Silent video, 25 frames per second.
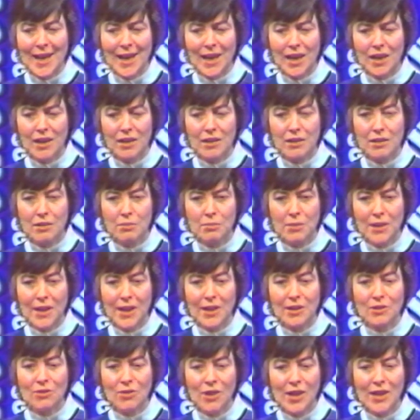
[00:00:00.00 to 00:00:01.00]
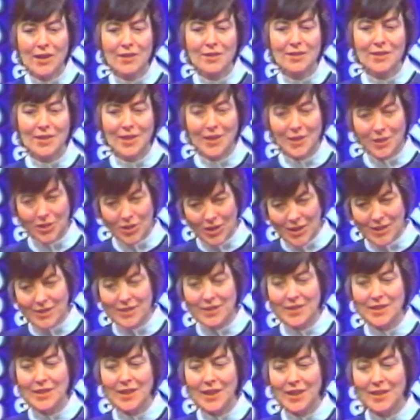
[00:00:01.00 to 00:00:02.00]
Uh, but I tried to
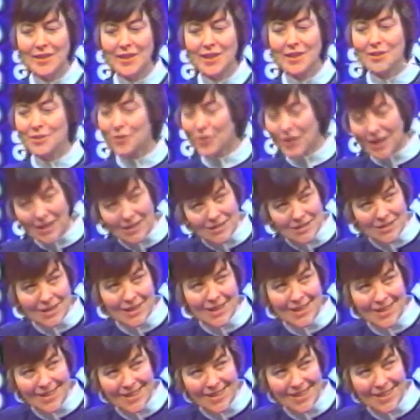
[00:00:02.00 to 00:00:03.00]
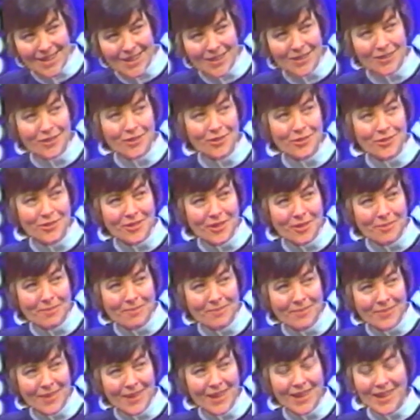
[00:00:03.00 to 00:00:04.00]
digest it and then translate it into some
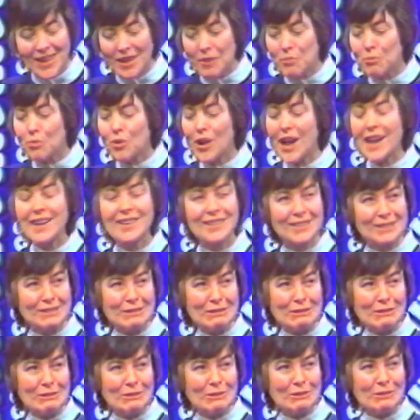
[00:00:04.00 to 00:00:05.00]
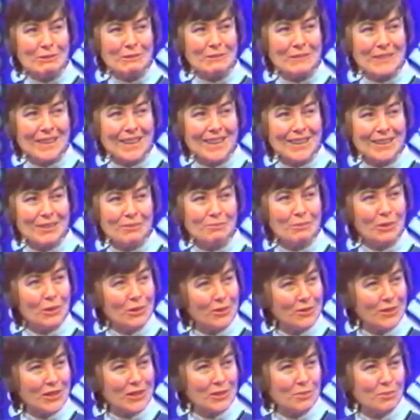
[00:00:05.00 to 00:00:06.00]
practical uh, mode
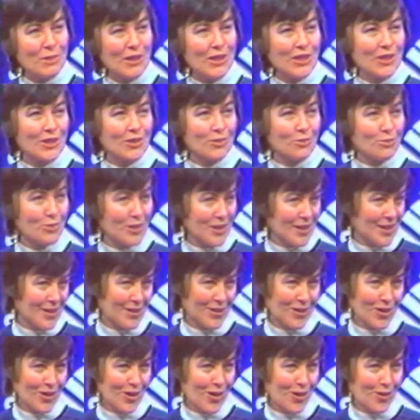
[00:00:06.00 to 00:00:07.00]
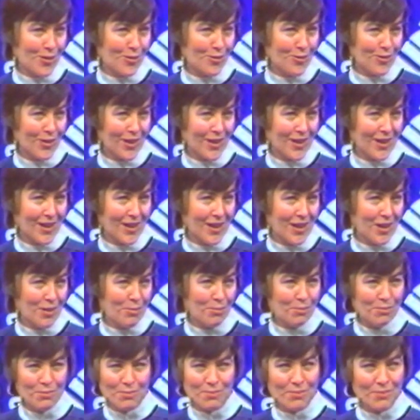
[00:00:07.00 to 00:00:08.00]
of expression within geography.
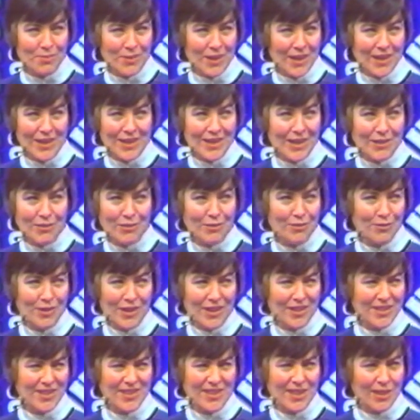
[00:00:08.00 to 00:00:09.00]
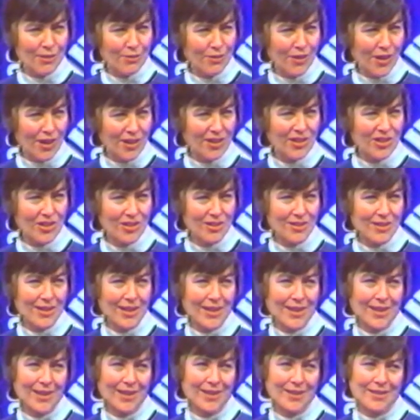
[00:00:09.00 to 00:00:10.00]
But i never felt
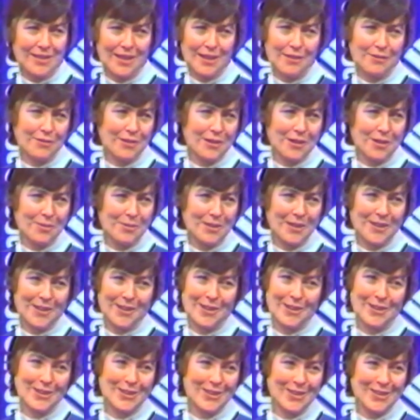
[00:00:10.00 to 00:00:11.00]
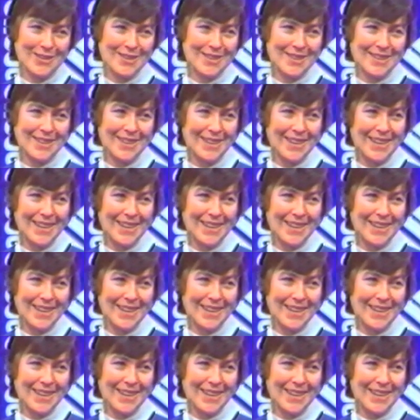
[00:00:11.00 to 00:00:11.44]
self-consciously as a phenomenologist.